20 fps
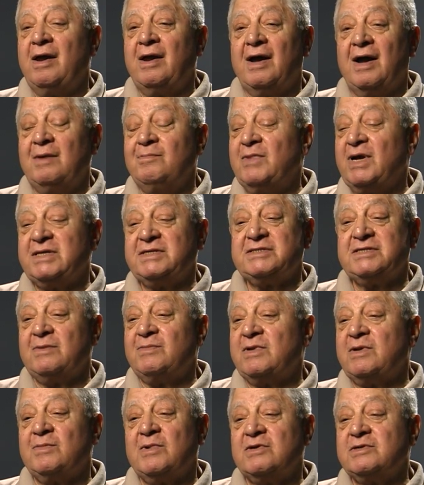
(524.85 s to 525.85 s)
I met some
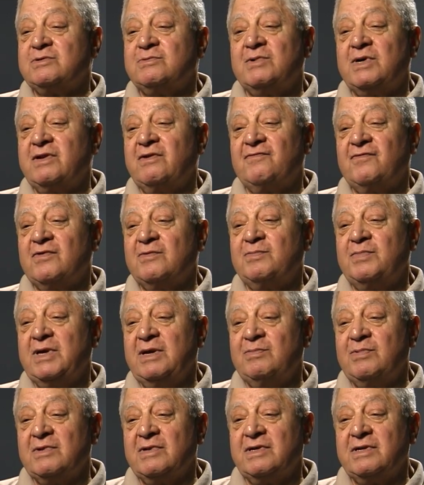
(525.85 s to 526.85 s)
of the most wonderful
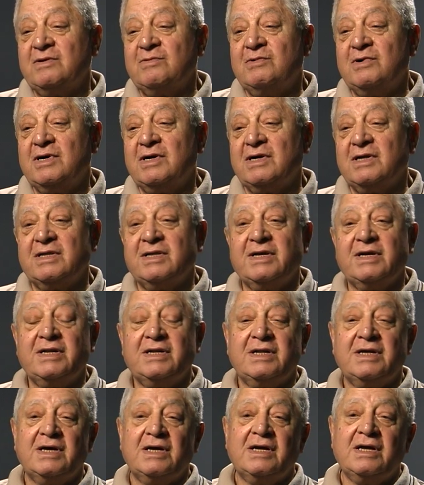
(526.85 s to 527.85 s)
people in the world, and